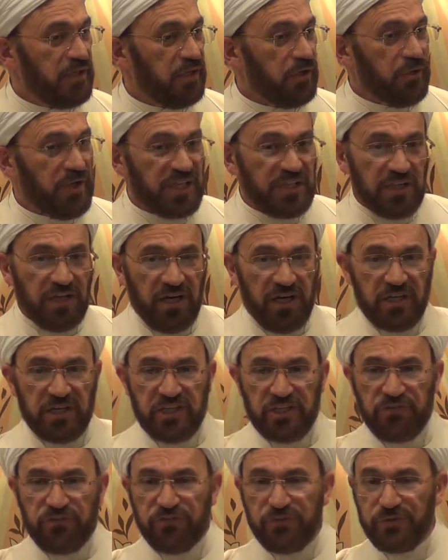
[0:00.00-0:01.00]
Oh Allah,
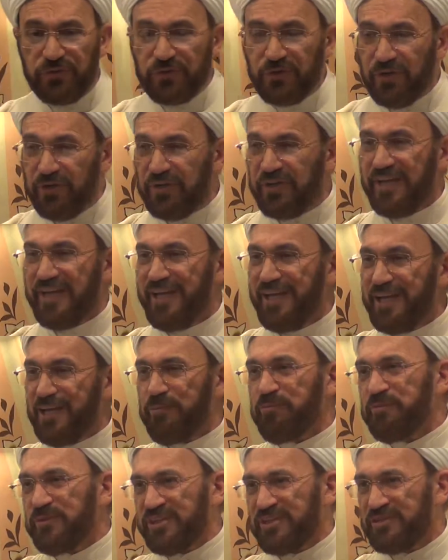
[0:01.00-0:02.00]
if you don't
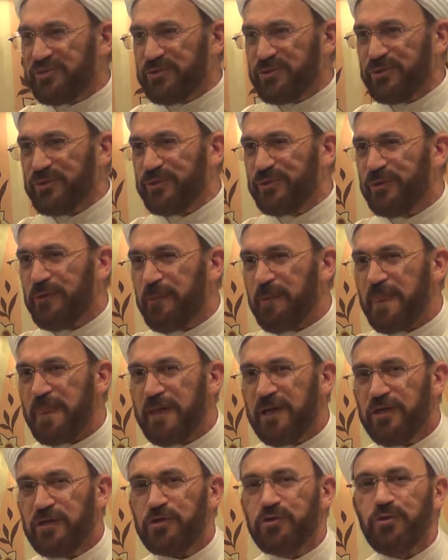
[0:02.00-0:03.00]
help me
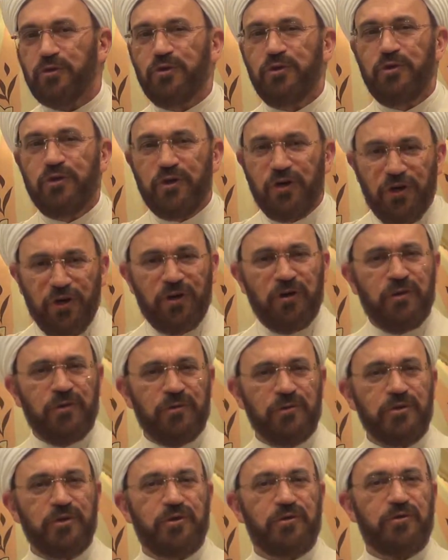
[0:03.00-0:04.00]
to
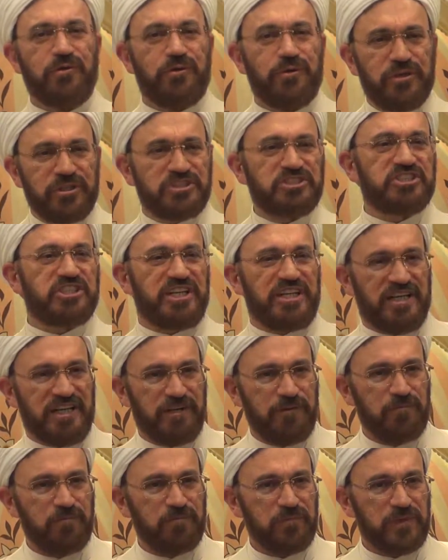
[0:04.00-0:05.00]
know your hujjah,
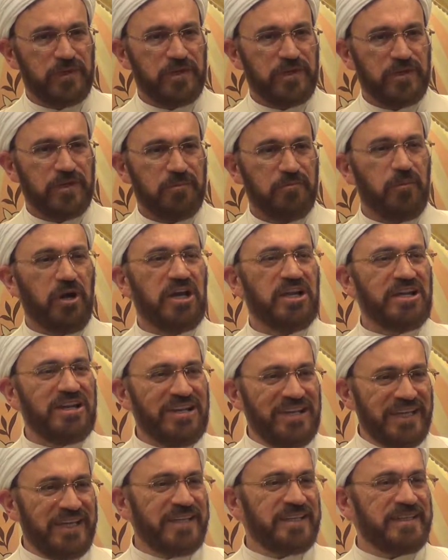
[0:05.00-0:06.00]
my
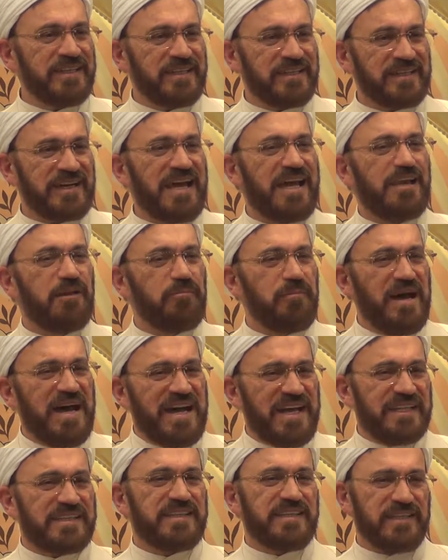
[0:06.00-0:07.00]
leader,
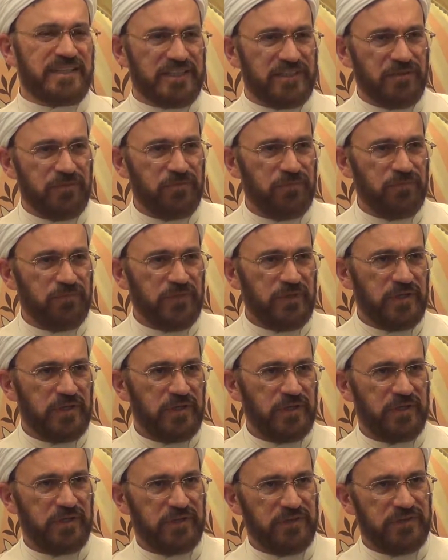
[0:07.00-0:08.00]
al-Mahdi,
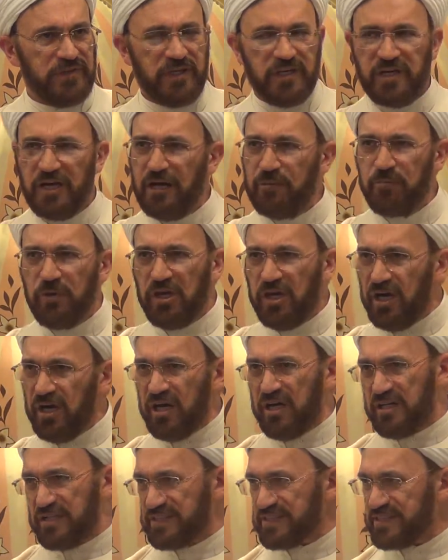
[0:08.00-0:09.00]
then I'm
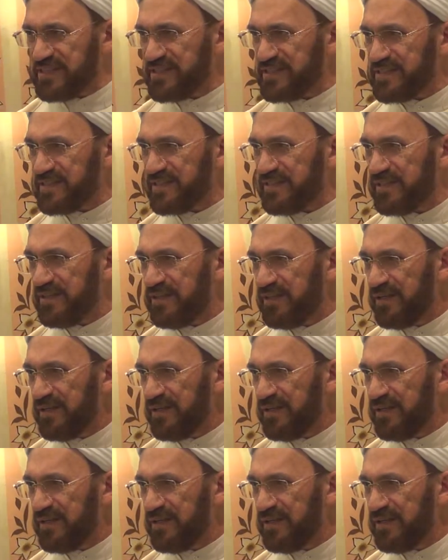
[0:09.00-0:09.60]
lost.